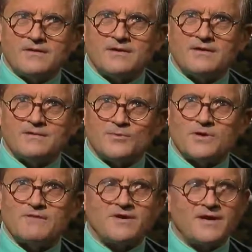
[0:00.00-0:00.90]
That
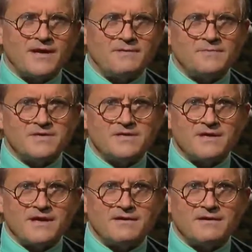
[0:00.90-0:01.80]
whatever happened, he'd
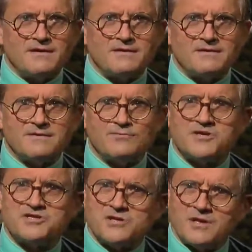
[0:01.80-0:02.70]
had a
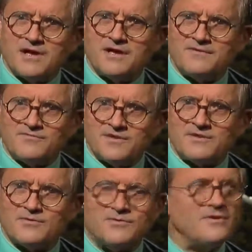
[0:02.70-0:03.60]
rich life, he
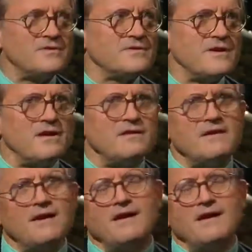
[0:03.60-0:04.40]
thought. And